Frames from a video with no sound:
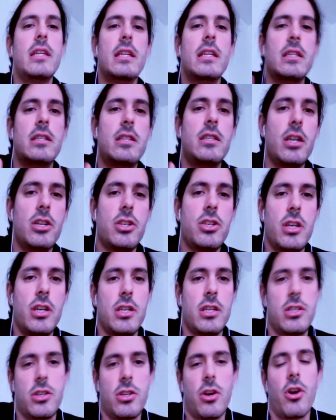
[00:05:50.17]

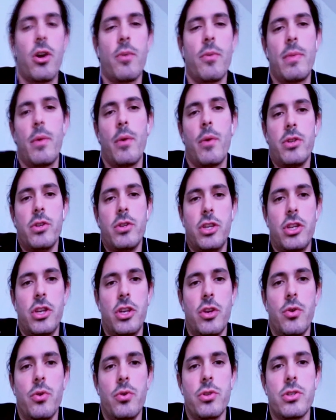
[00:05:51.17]
indigenous term that was
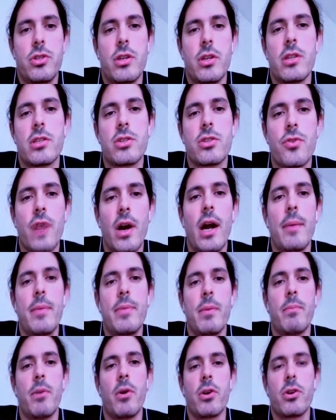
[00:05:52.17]
used to
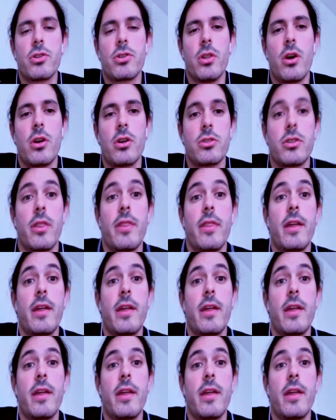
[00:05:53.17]
describe the martial arts,